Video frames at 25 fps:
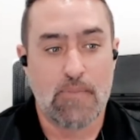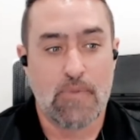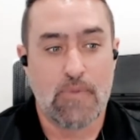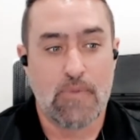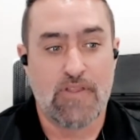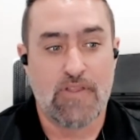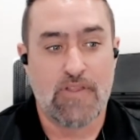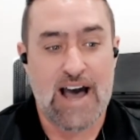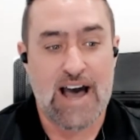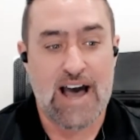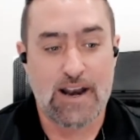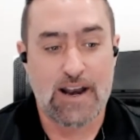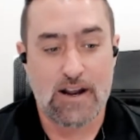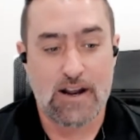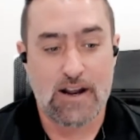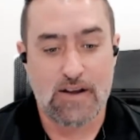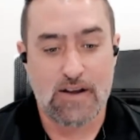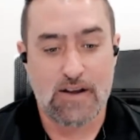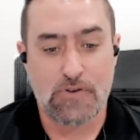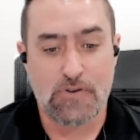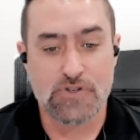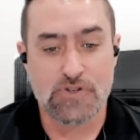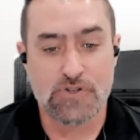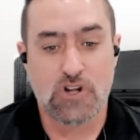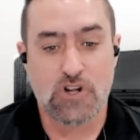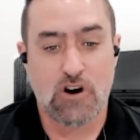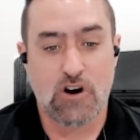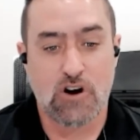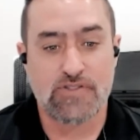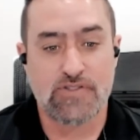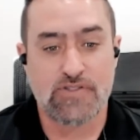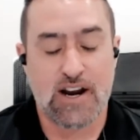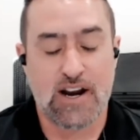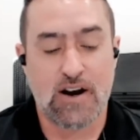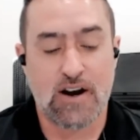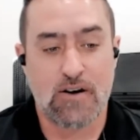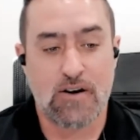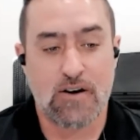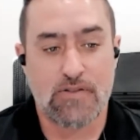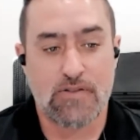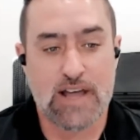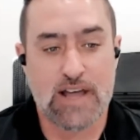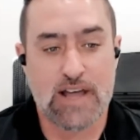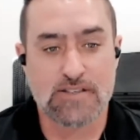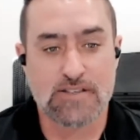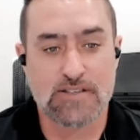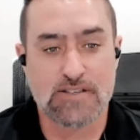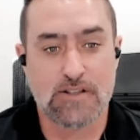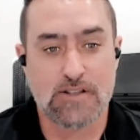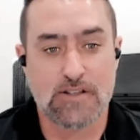That if you start there,
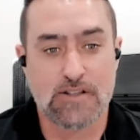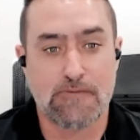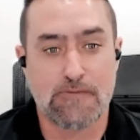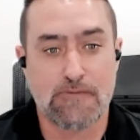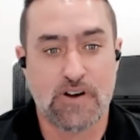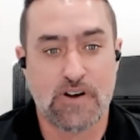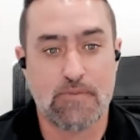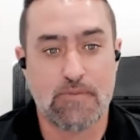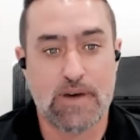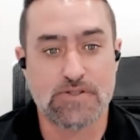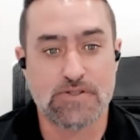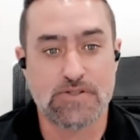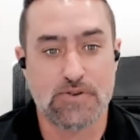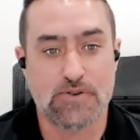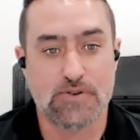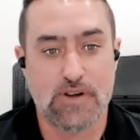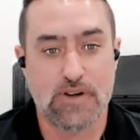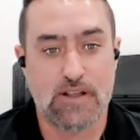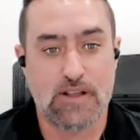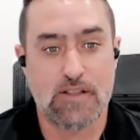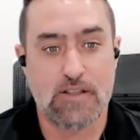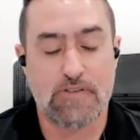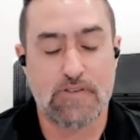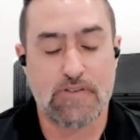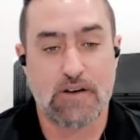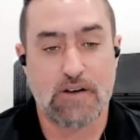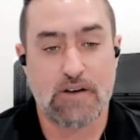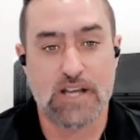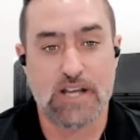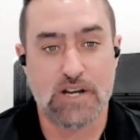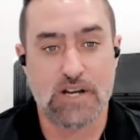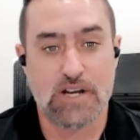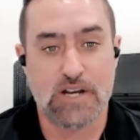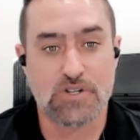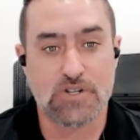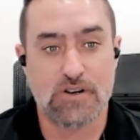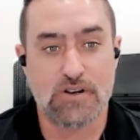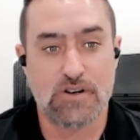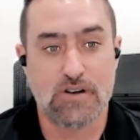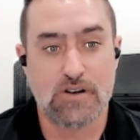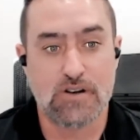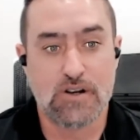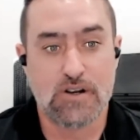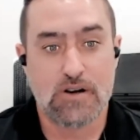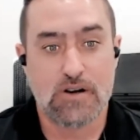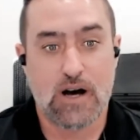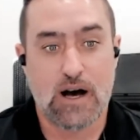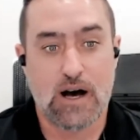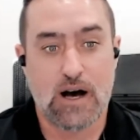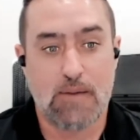that's the fundamental and the foundation
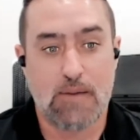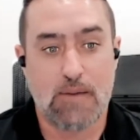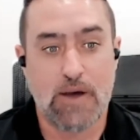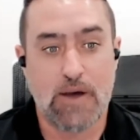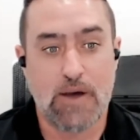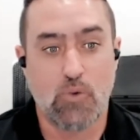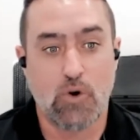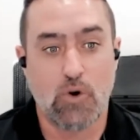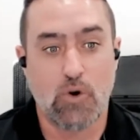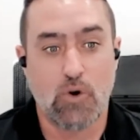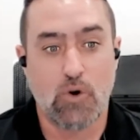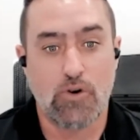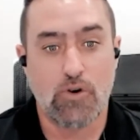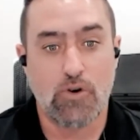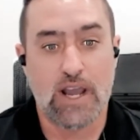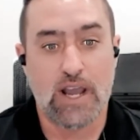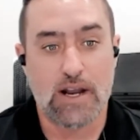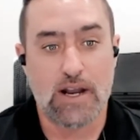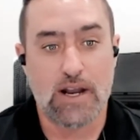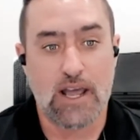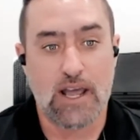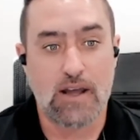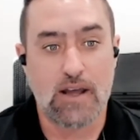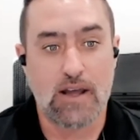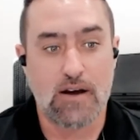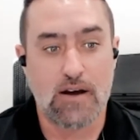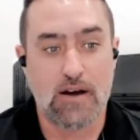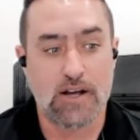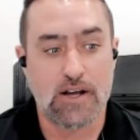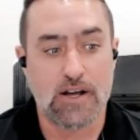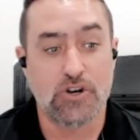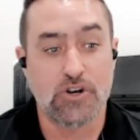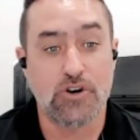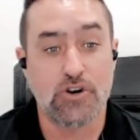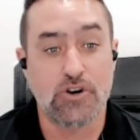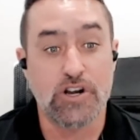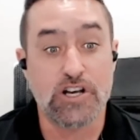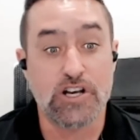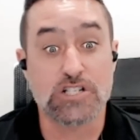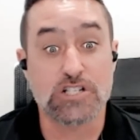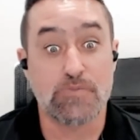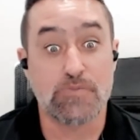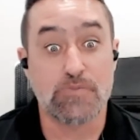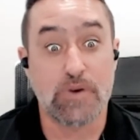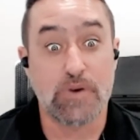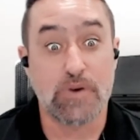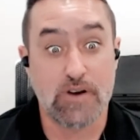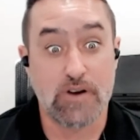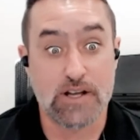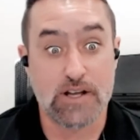that will create a good
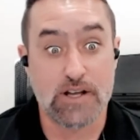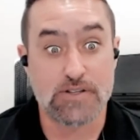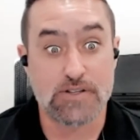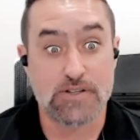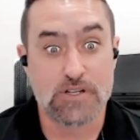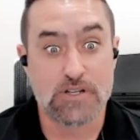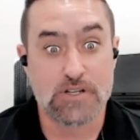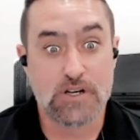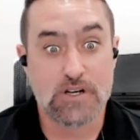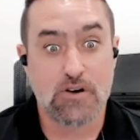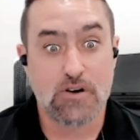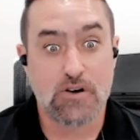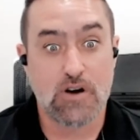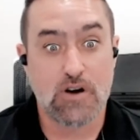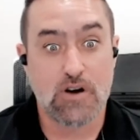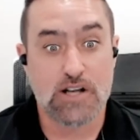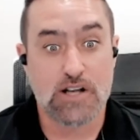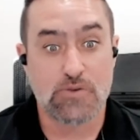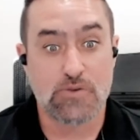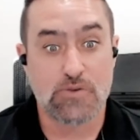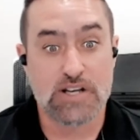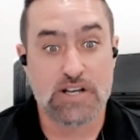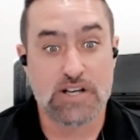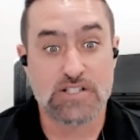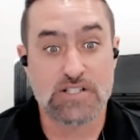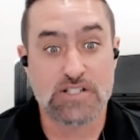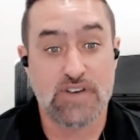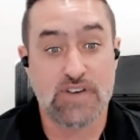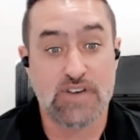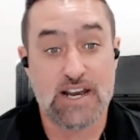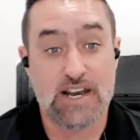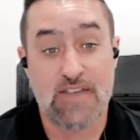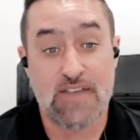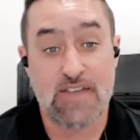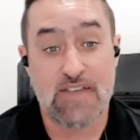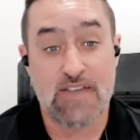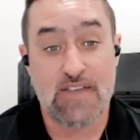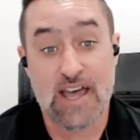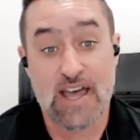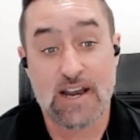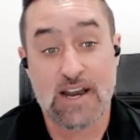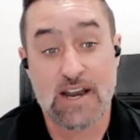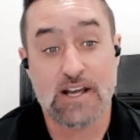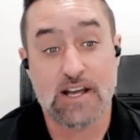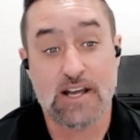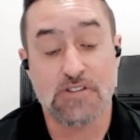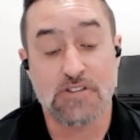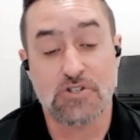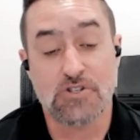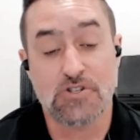experience across the rest of it. And then
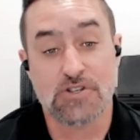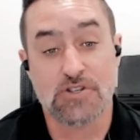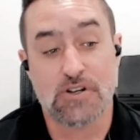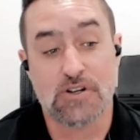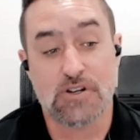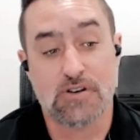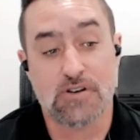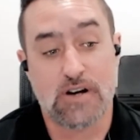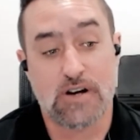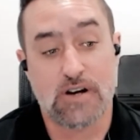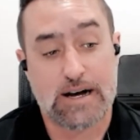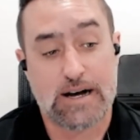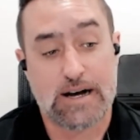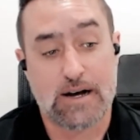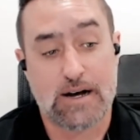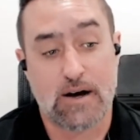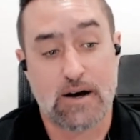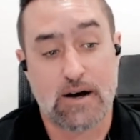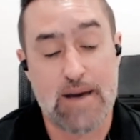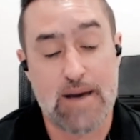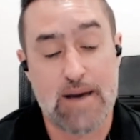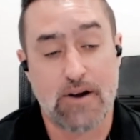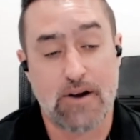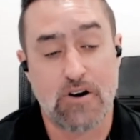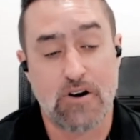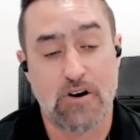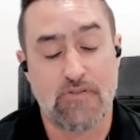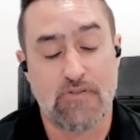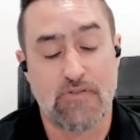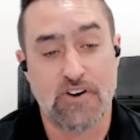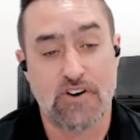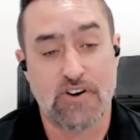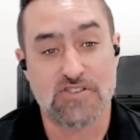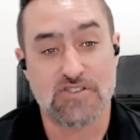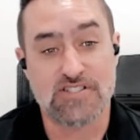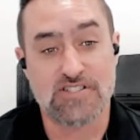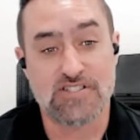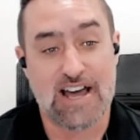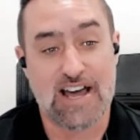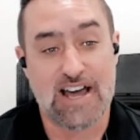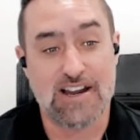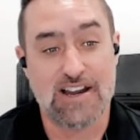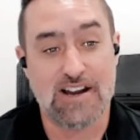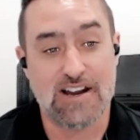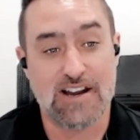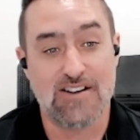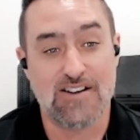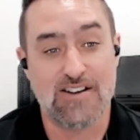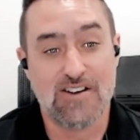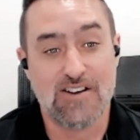it's just a matter of
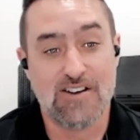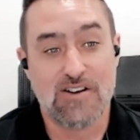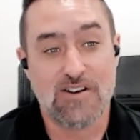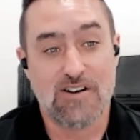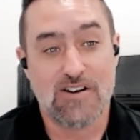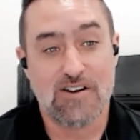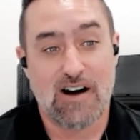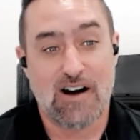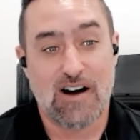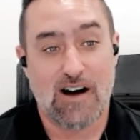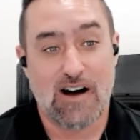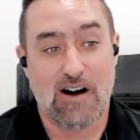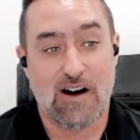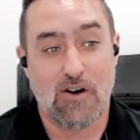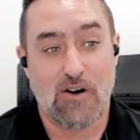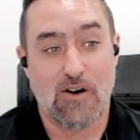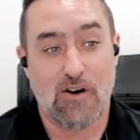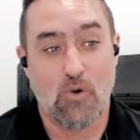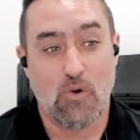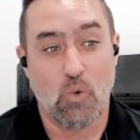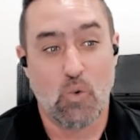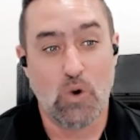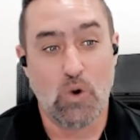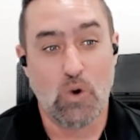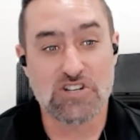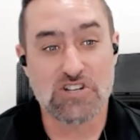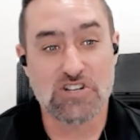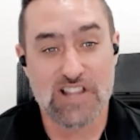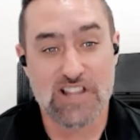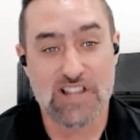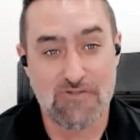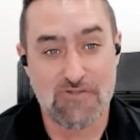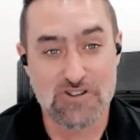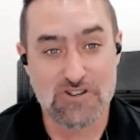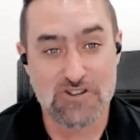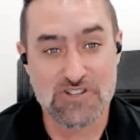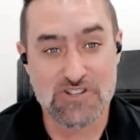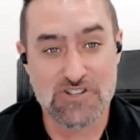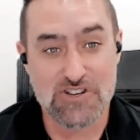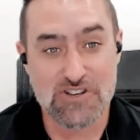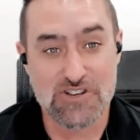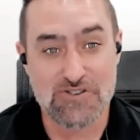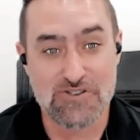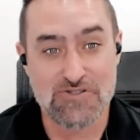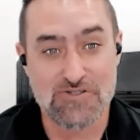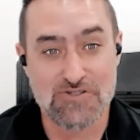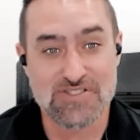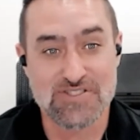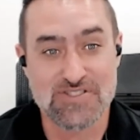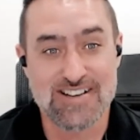understanding which levers to
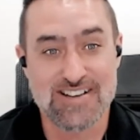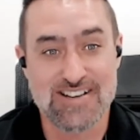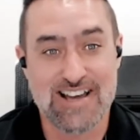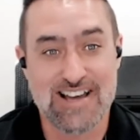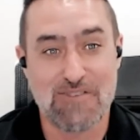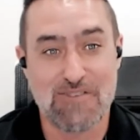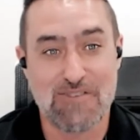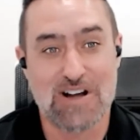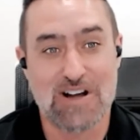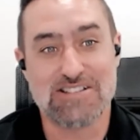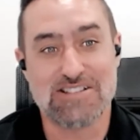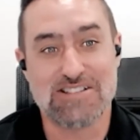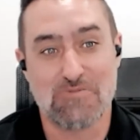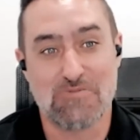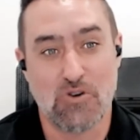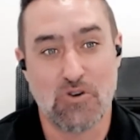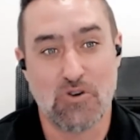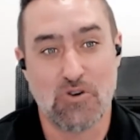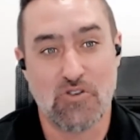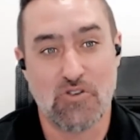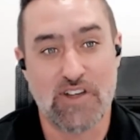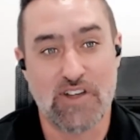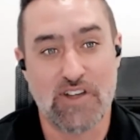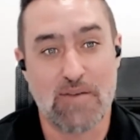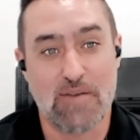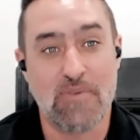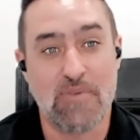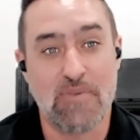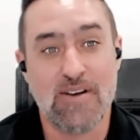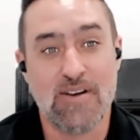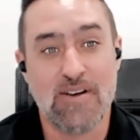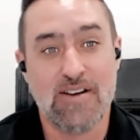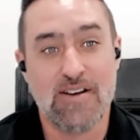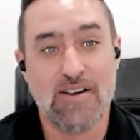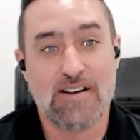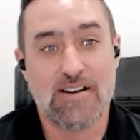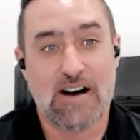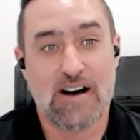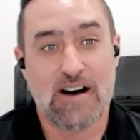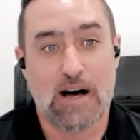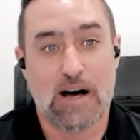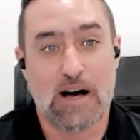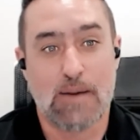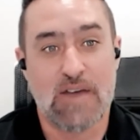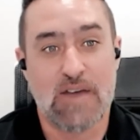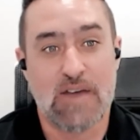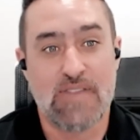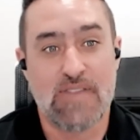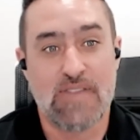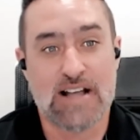use and when to pull them.
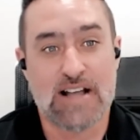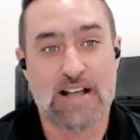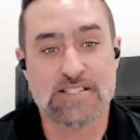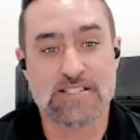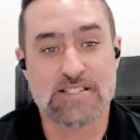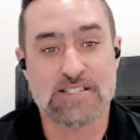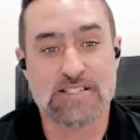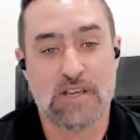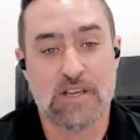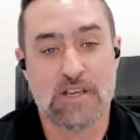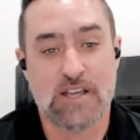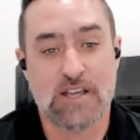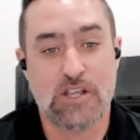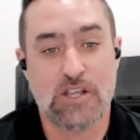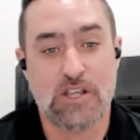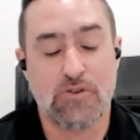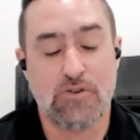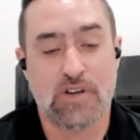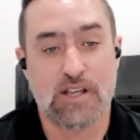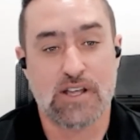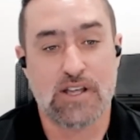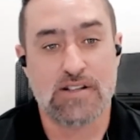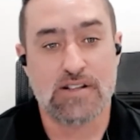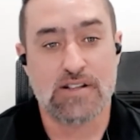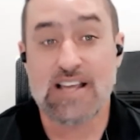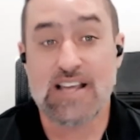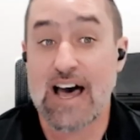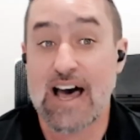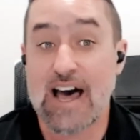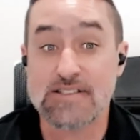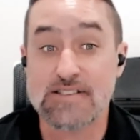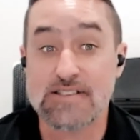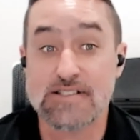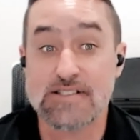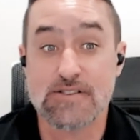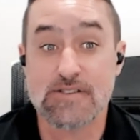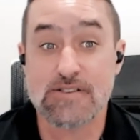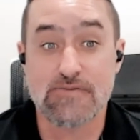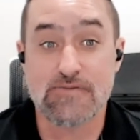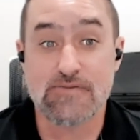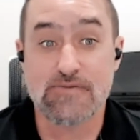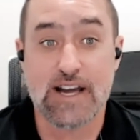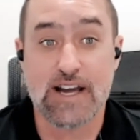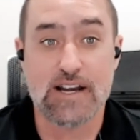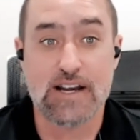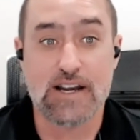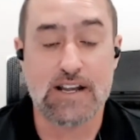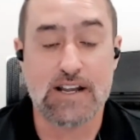And that's something that you can test, right?